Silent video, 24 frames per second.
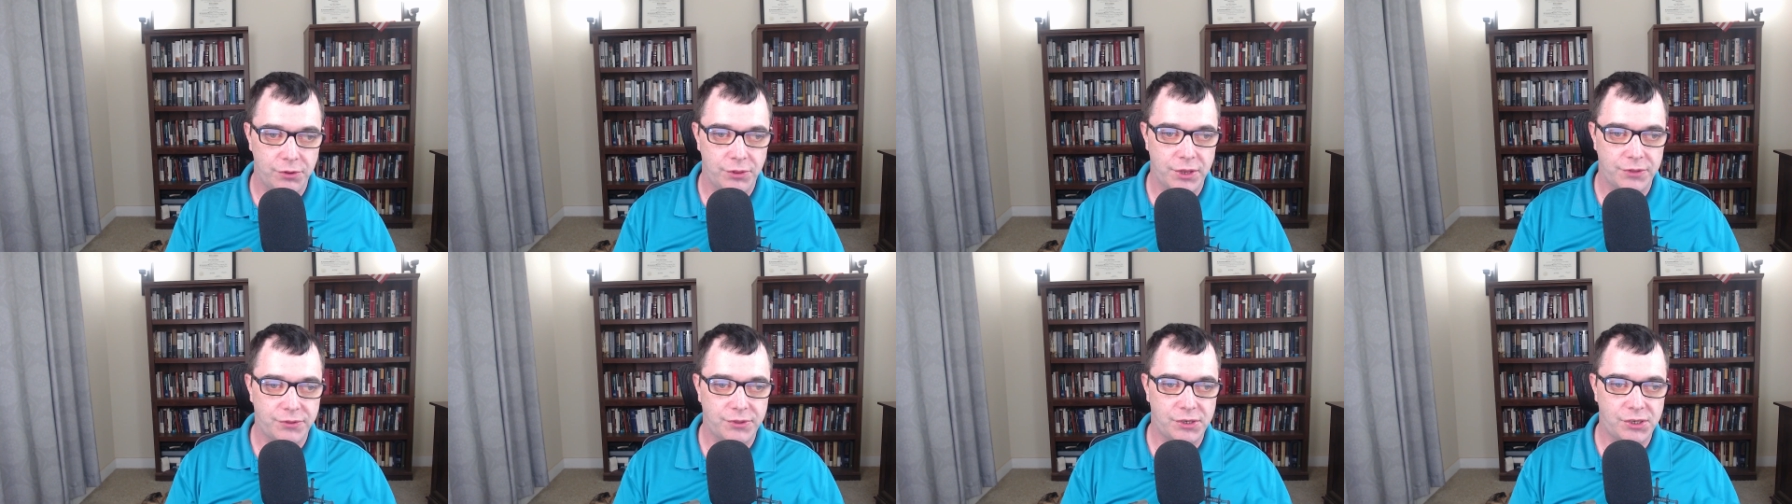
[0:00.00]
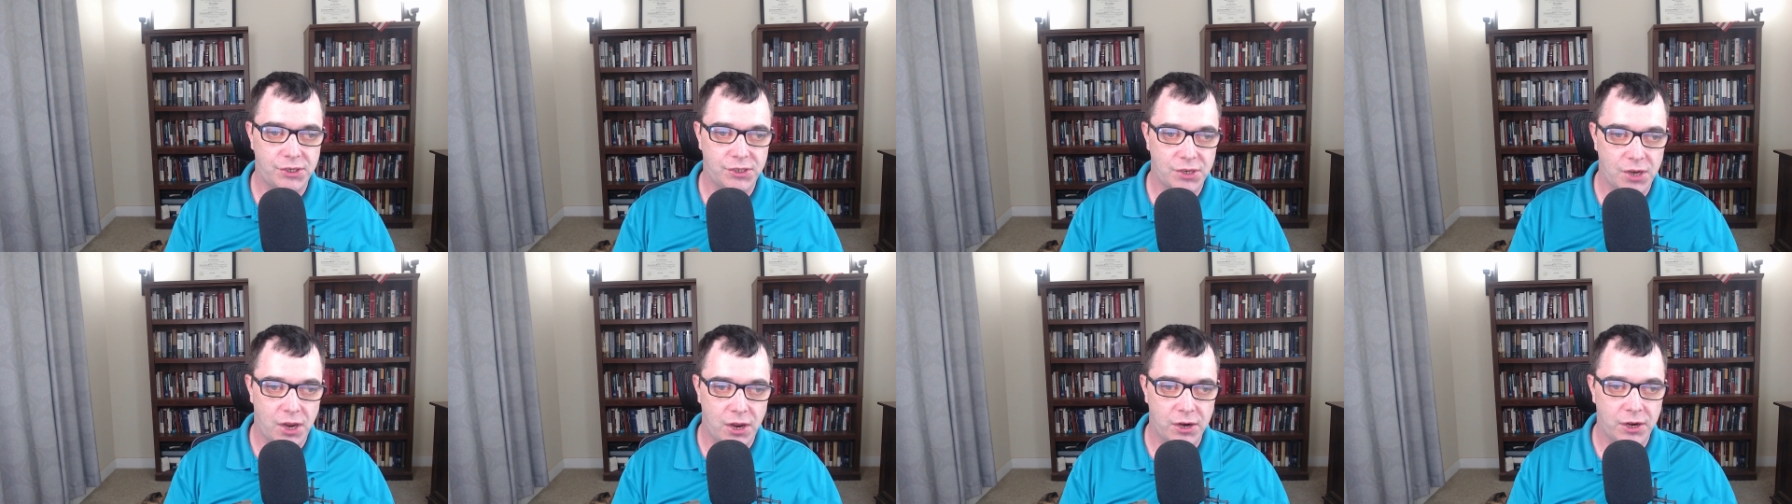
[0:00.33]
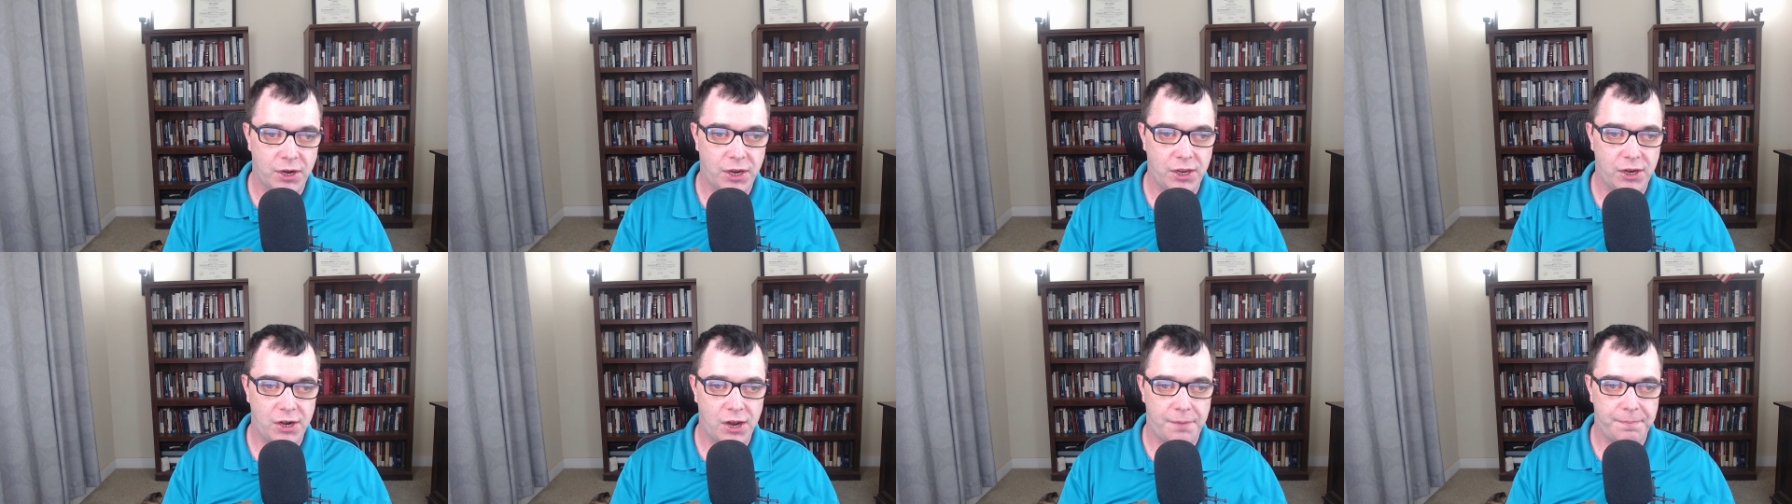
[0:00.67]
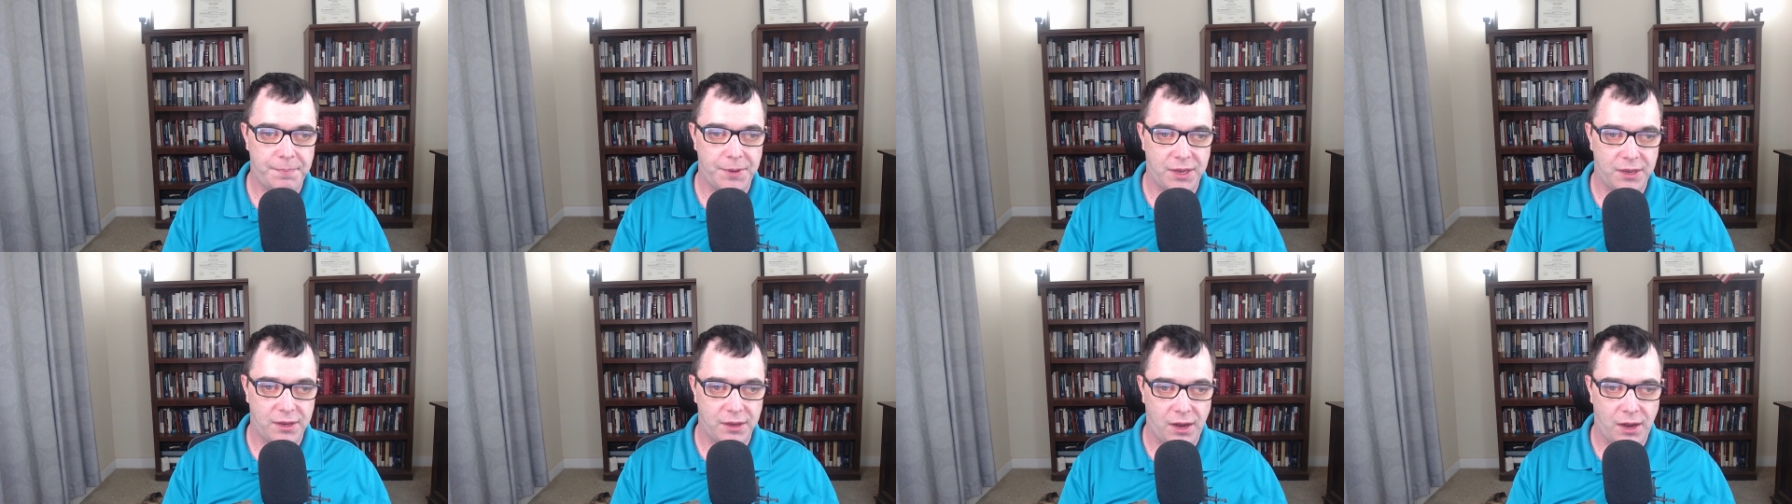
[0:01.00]
that the Son cannot
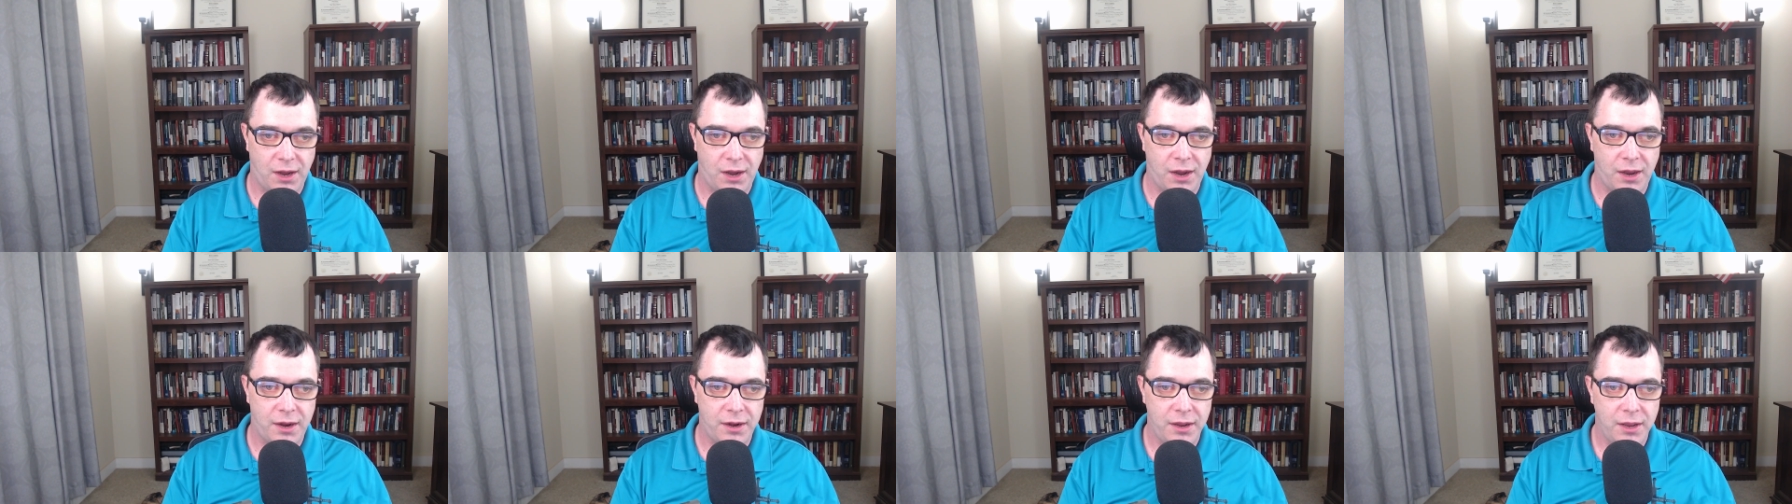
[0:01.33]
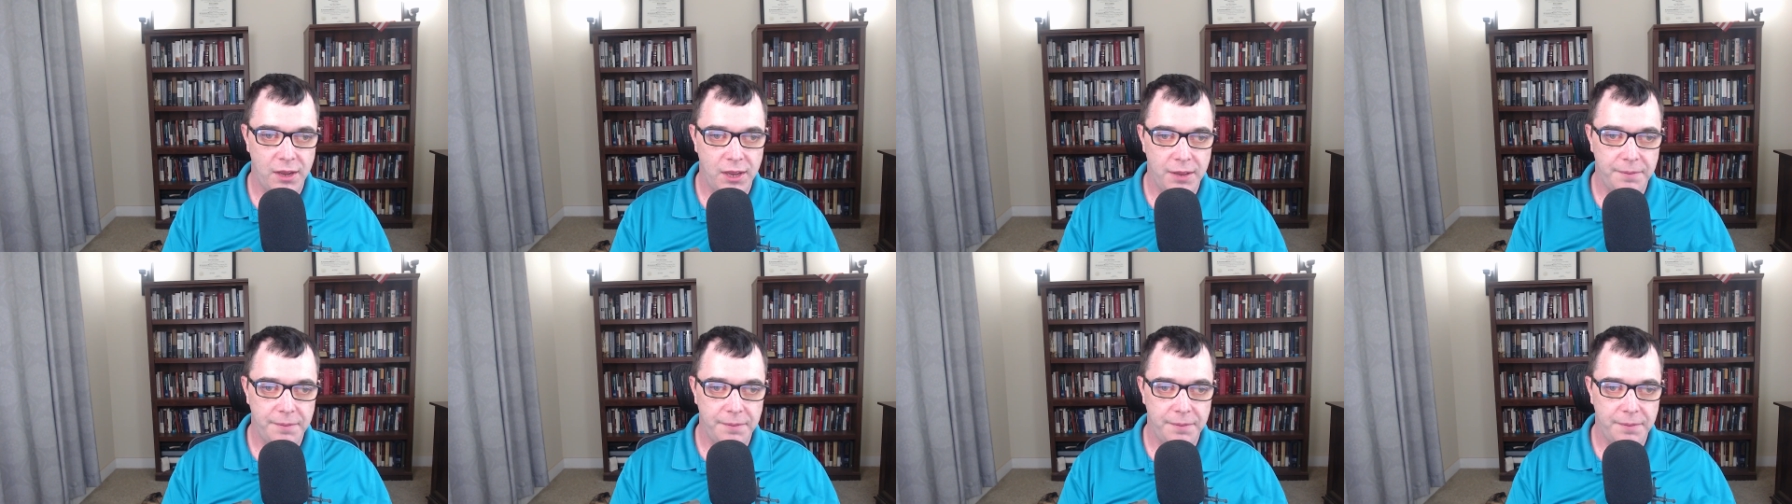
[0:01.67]
be God